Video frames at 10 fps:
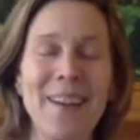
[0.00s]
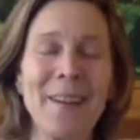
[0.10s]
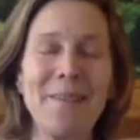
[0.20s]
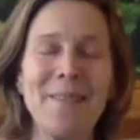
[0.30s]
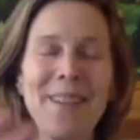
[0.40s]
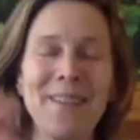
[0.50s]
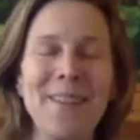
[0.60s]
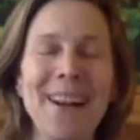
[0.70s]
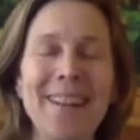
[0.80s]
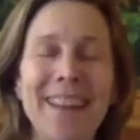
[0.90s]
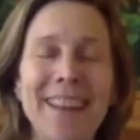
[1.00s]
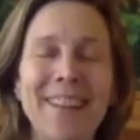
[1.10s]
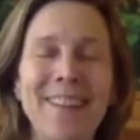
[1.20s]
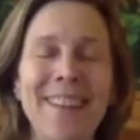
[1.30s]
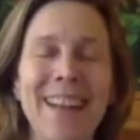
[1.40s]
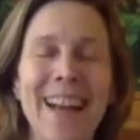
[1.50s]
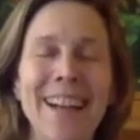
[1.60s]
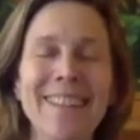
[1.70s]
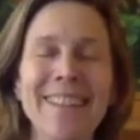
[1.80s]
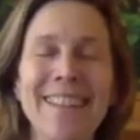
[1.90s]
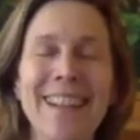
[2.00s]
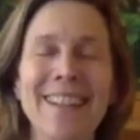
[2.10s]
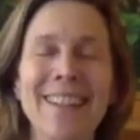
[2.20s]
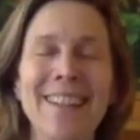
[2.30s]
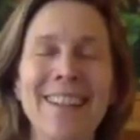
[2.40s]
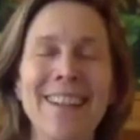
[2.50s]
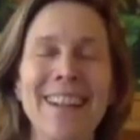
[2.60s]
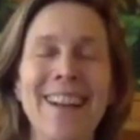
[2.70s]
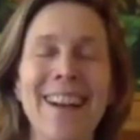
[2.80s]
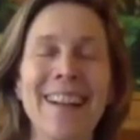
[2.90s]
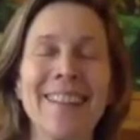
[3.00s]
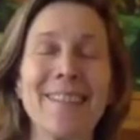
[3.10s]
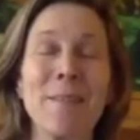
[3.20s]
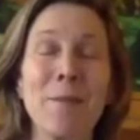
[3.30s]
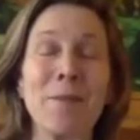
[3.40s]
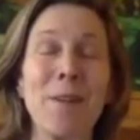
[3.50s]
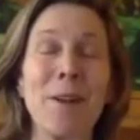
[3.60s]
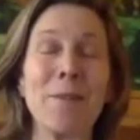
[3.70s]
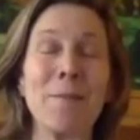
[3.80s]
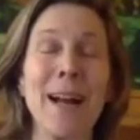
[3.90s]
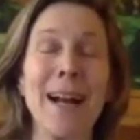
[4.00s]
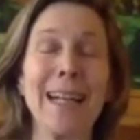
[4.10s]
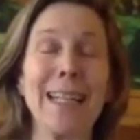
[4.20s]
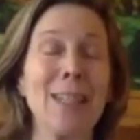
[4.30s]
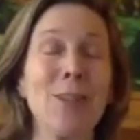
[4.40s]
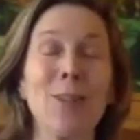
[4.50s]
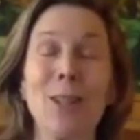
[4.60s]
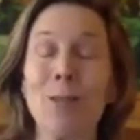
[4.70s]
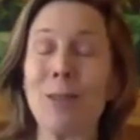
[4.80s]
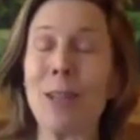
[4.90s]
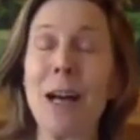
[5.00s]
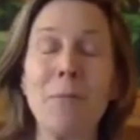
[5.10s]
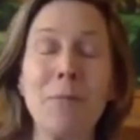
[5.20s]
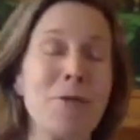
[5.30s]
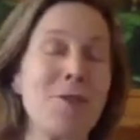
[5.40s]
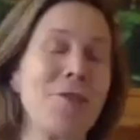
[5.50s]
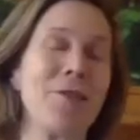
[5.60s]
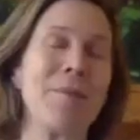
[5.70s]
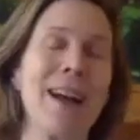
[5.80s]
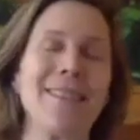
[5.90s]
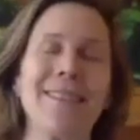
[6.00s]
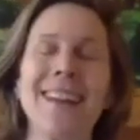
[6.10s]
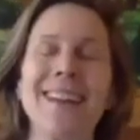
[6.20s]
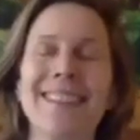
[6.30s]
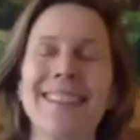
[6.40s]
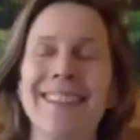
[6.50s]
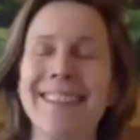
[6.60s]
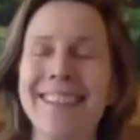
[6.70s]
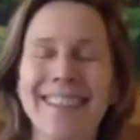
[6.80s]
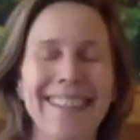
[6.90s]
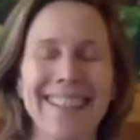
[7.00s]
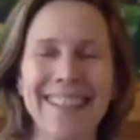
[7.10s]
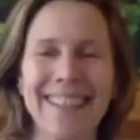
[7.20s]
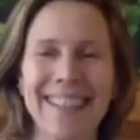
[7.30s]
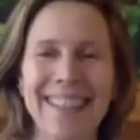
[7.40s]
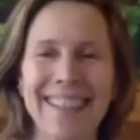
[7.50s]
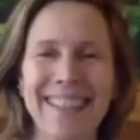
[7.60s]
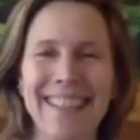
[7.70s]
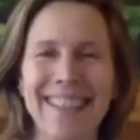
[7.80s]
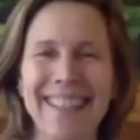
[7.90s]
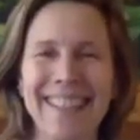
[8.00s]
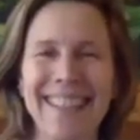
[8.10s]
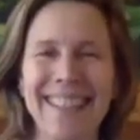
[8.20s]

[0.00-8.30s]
be aware that you can actually take your hands and your arms farther back, because you can do a lot more in your imagination. So